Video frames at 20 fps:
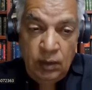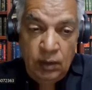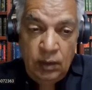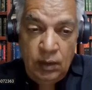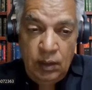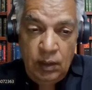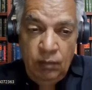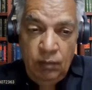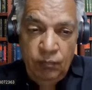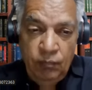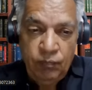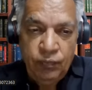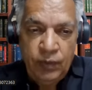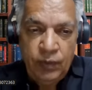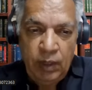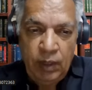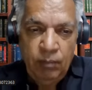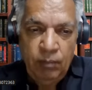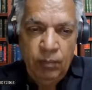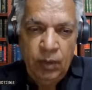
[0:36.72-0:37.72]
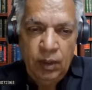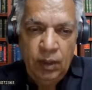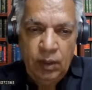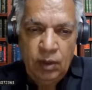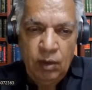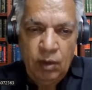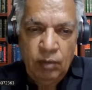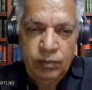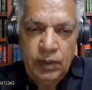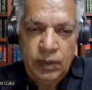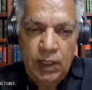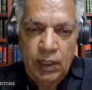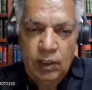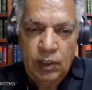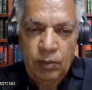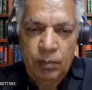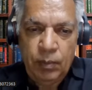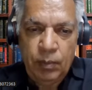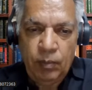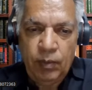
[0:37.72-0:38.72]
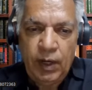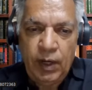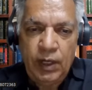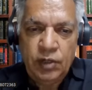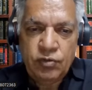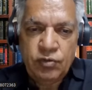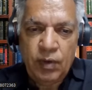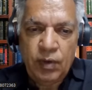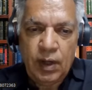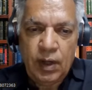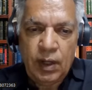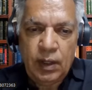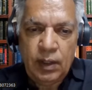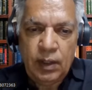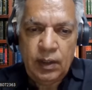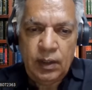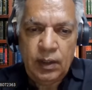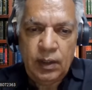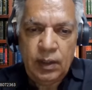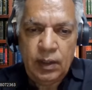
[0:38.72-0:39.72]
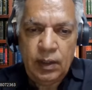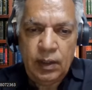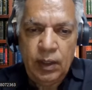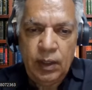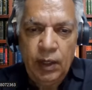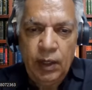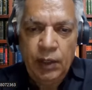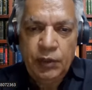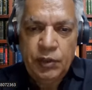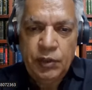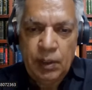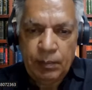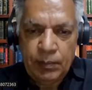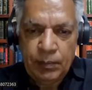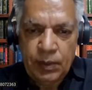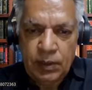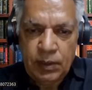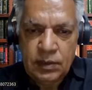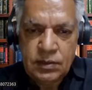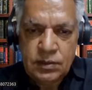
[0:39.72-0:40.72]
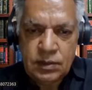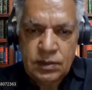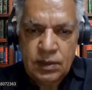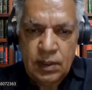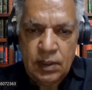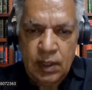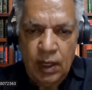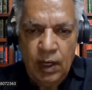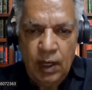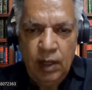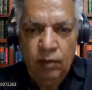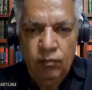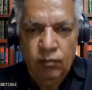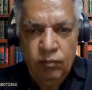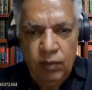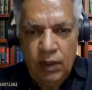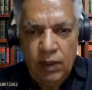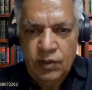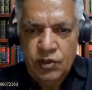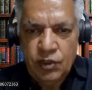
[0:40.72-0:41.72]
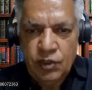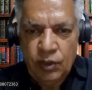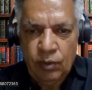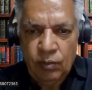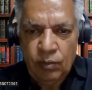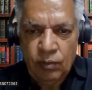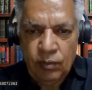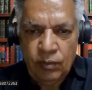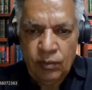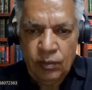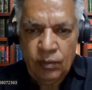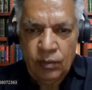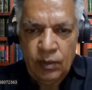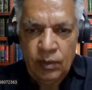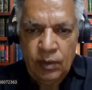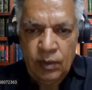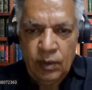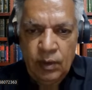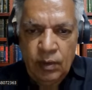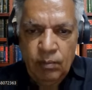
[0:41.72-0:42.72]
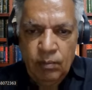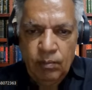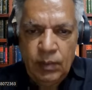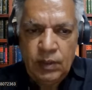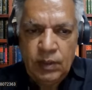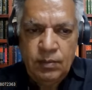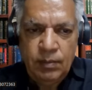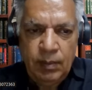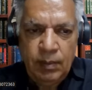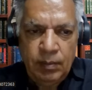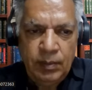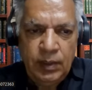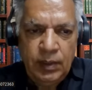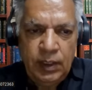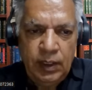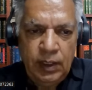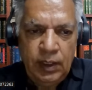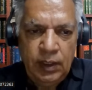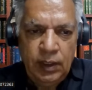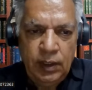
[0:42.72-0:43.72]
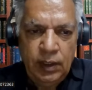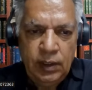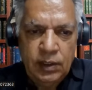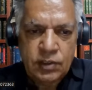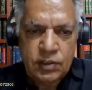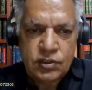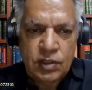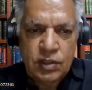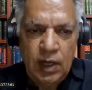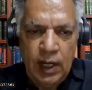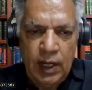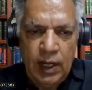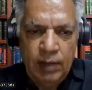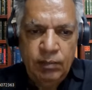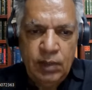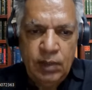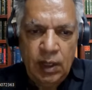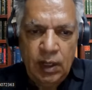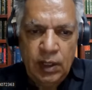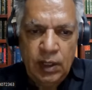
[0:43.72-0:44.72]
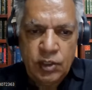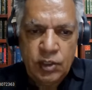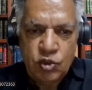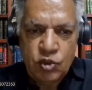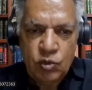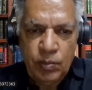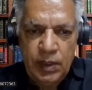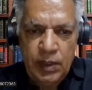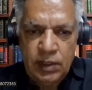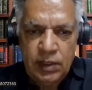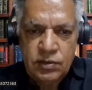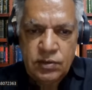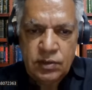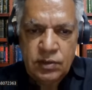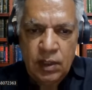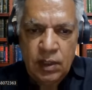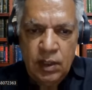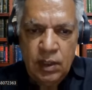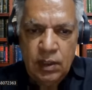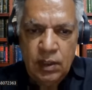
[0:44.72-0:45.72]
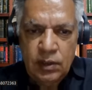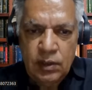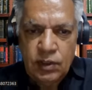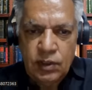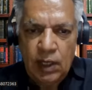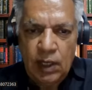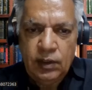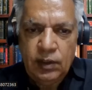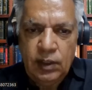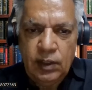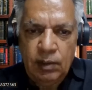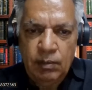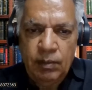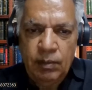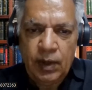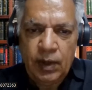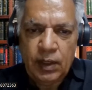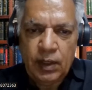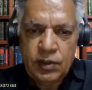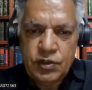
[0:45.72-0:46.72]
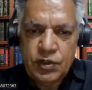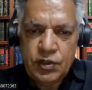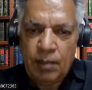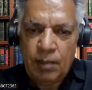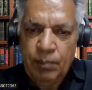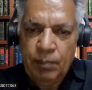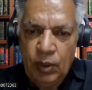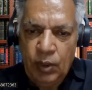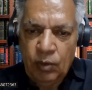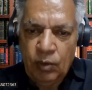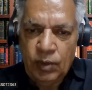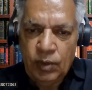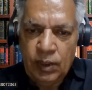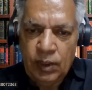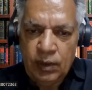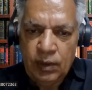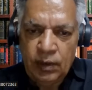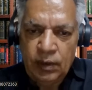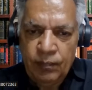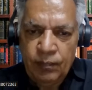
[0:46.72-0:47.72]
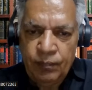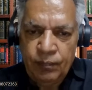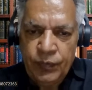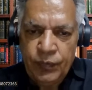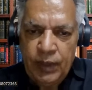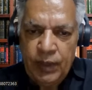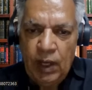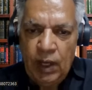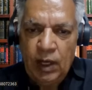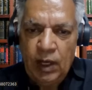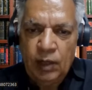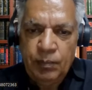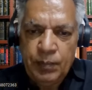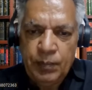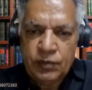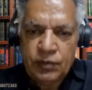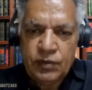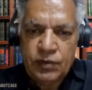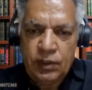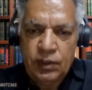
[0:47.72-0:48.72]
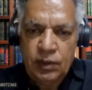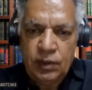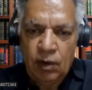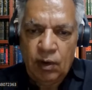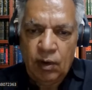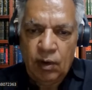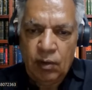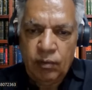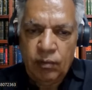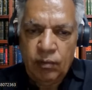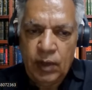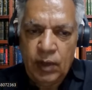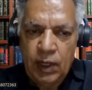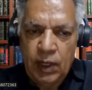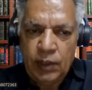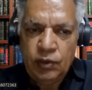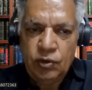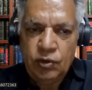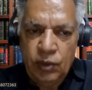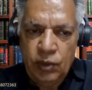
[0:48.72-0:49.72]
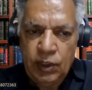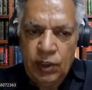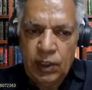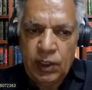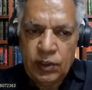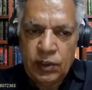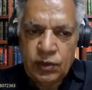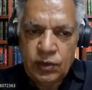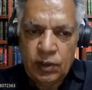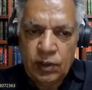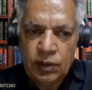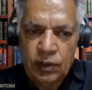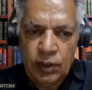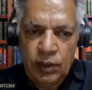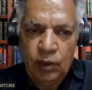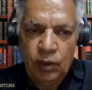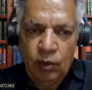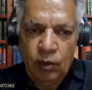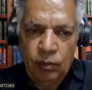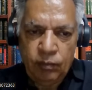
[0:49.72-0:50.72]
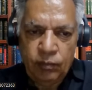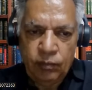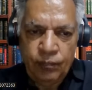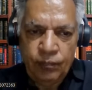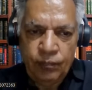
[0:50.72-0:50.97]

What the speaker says: The framework of the act provides for 8 chapters and 1 schedule, which vividly describe the instruments chargeable for stamp duty and procedure of adjudication thereof.